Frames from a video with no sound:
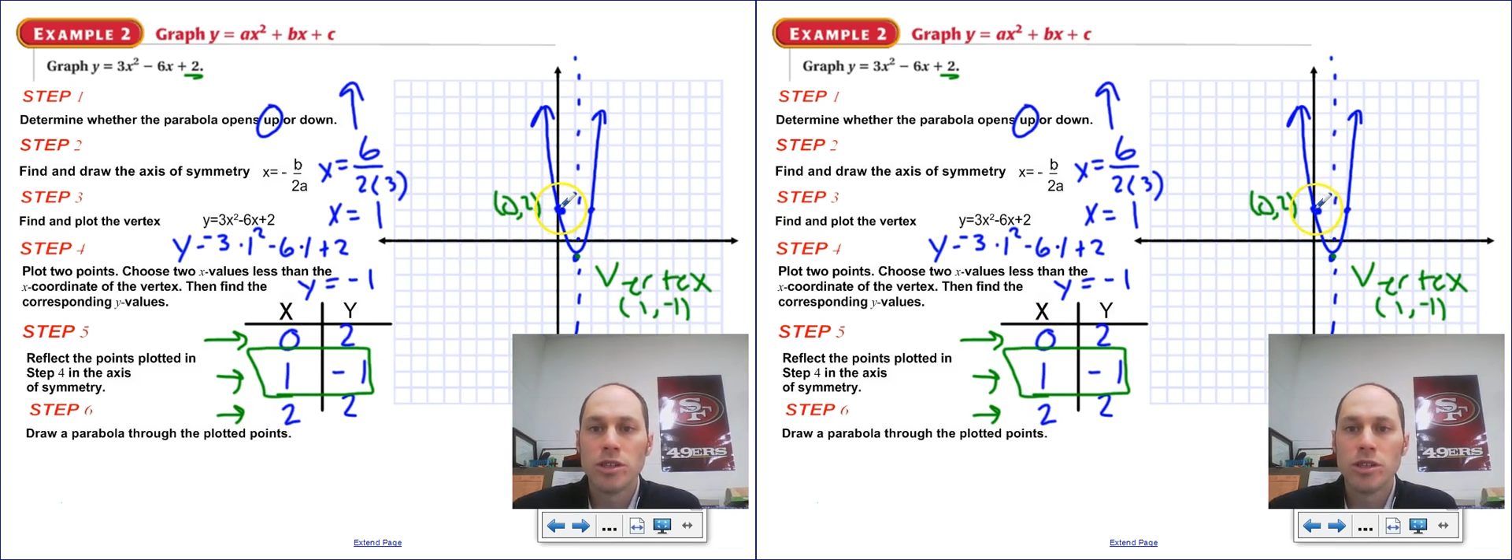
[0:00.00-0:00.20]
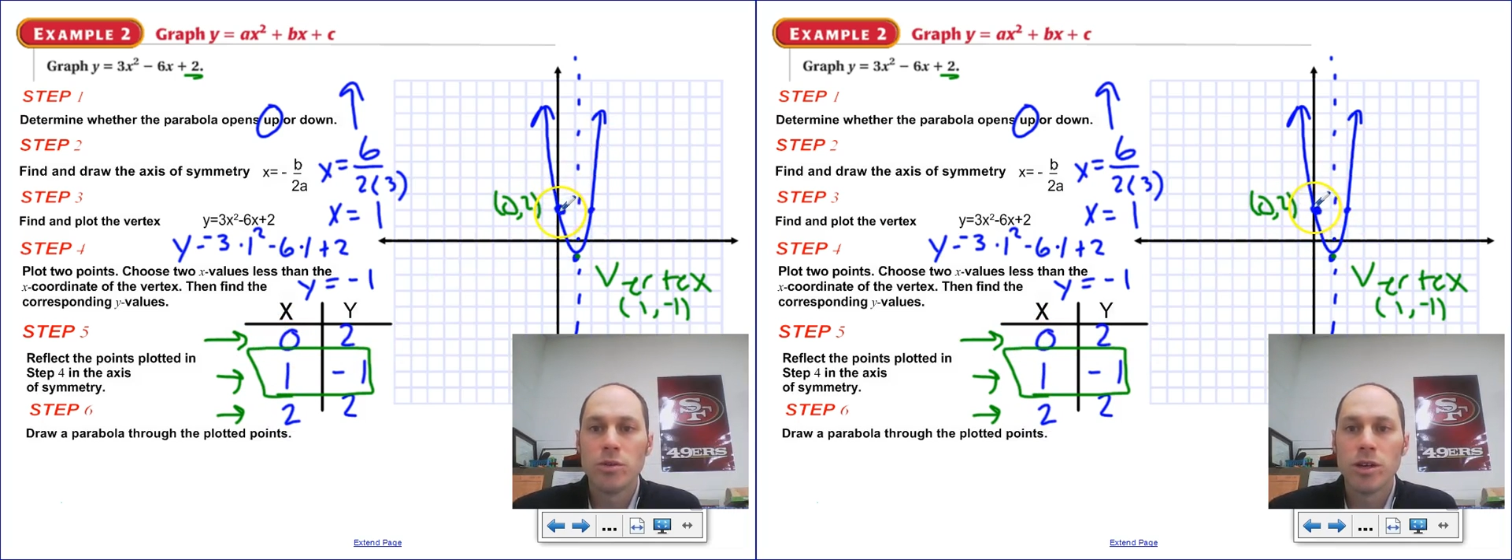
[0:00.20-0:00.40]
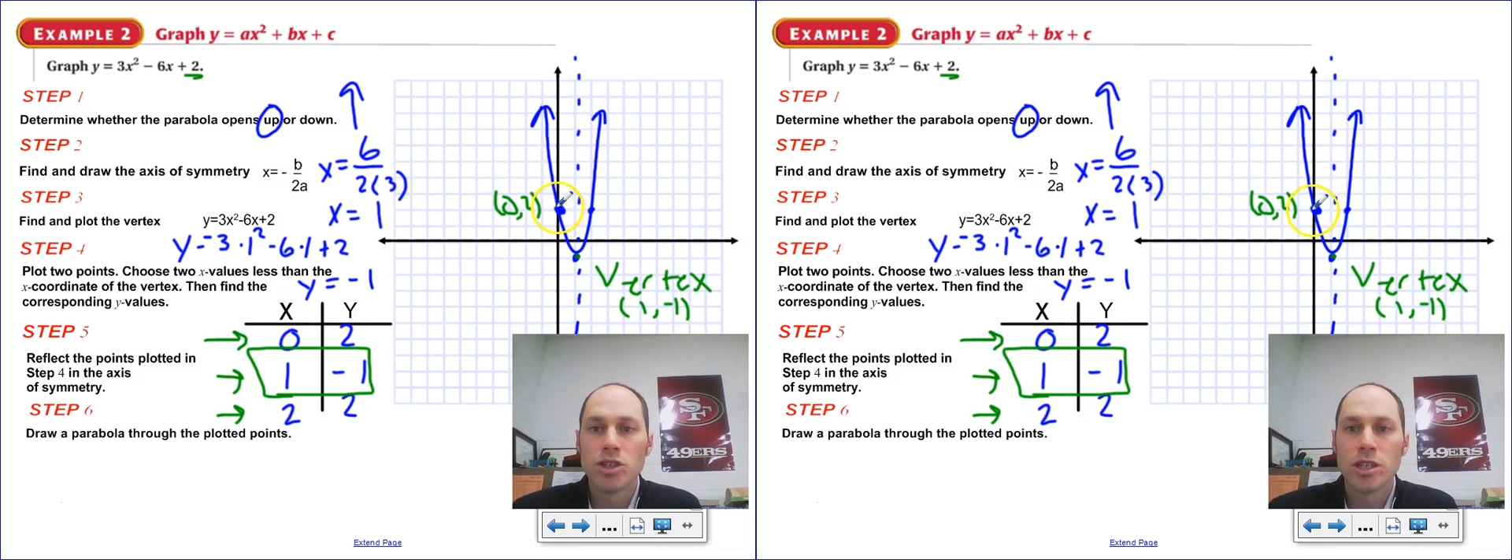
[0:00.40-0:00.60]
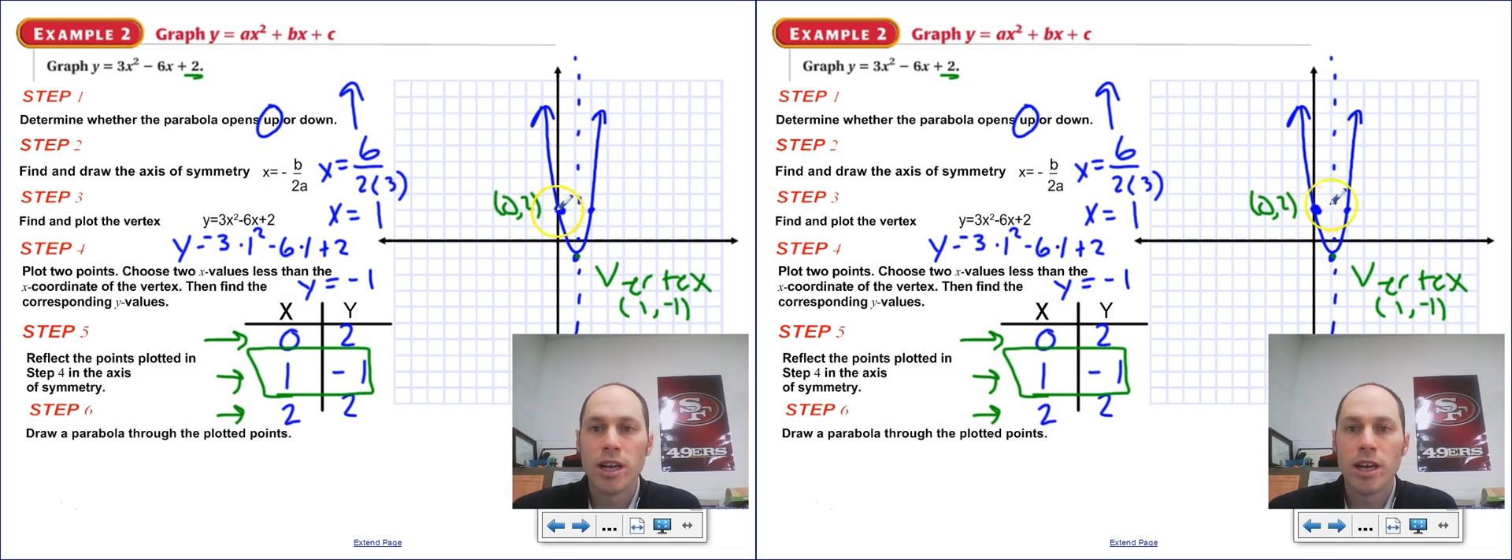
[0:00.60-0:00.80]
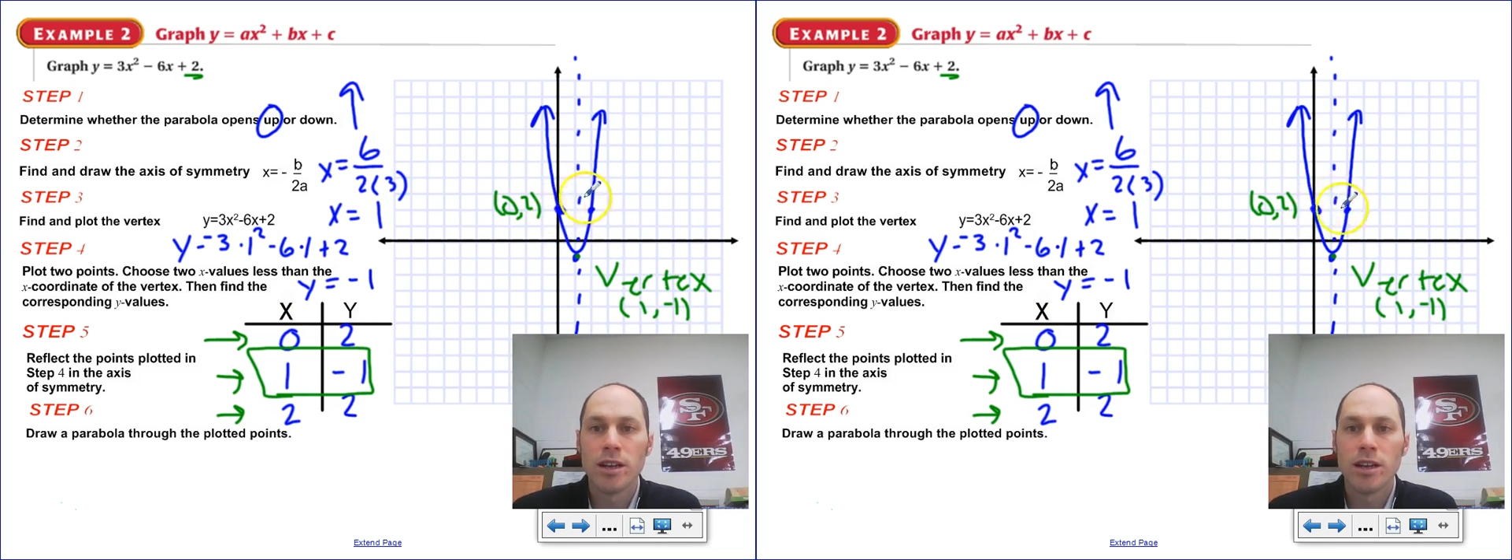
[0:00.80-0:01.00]
your
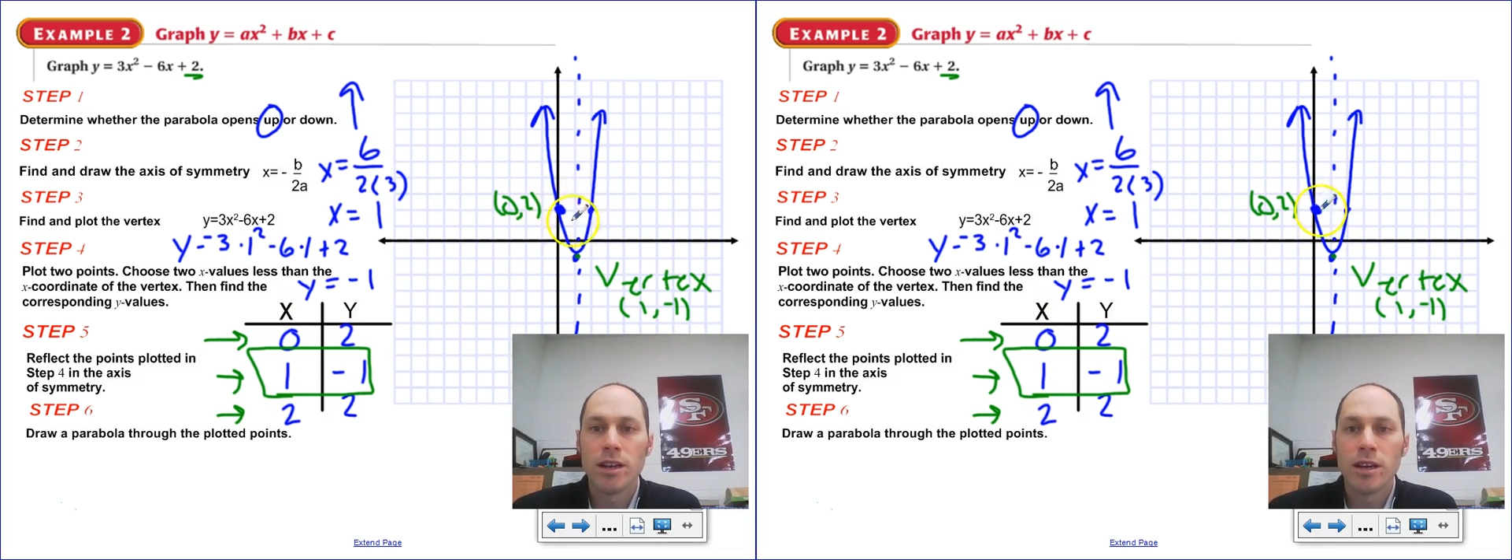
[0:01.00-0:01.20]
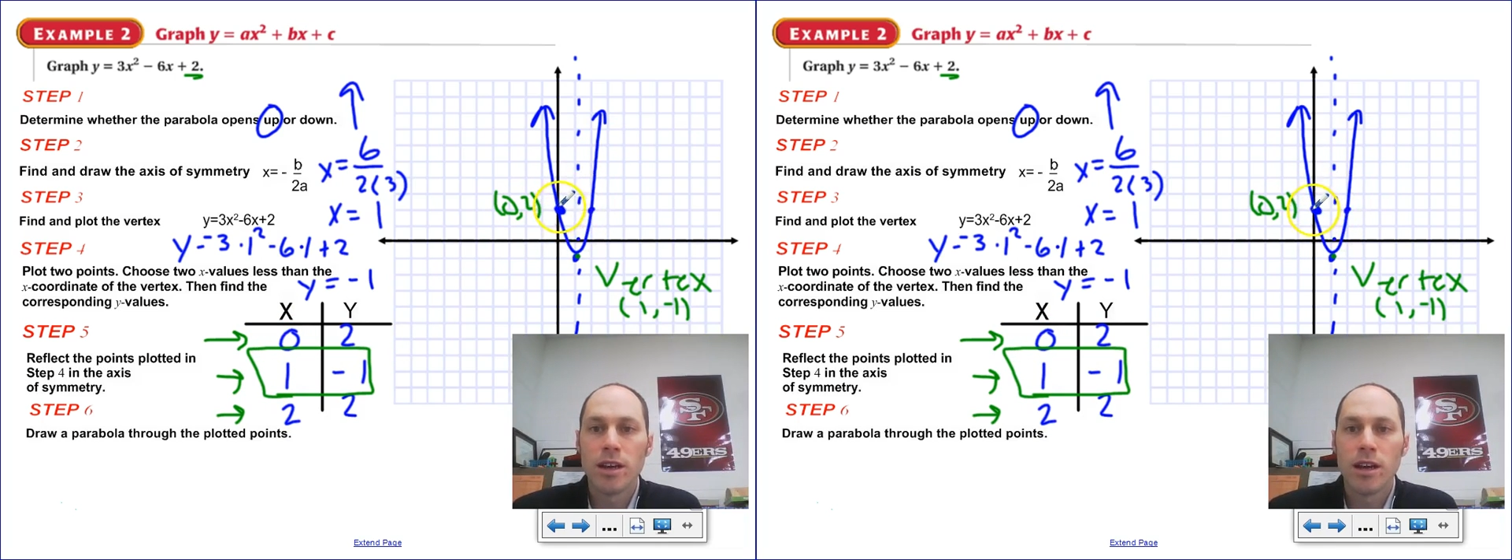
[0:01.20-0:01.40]
intuition and